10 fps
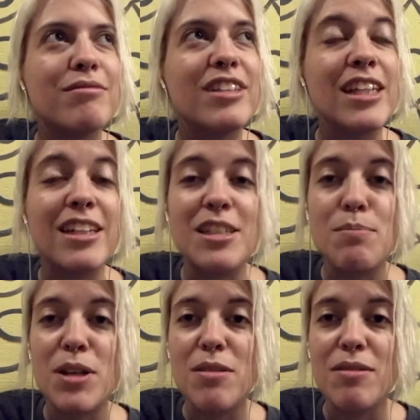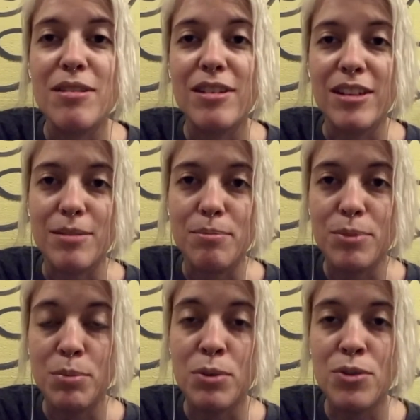it's been like
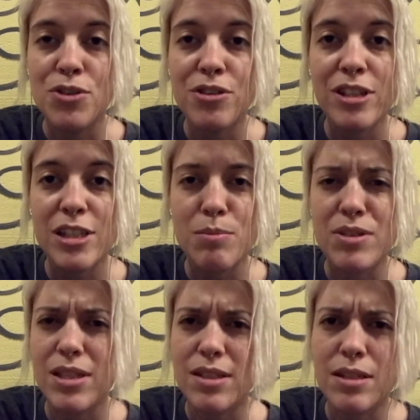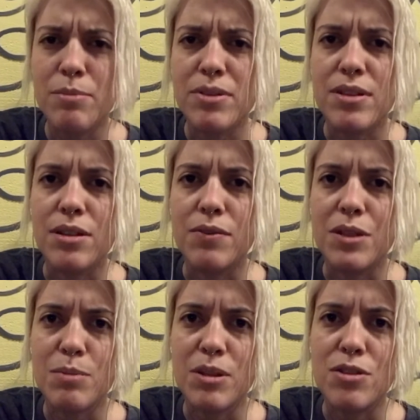proportionally 16% of the
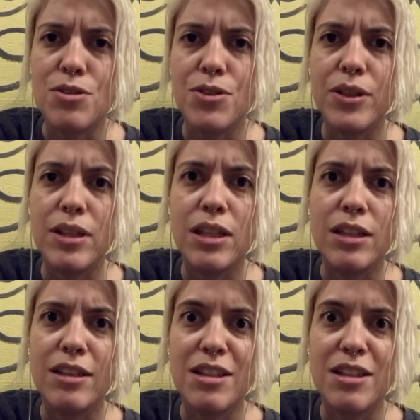expenditure, I think.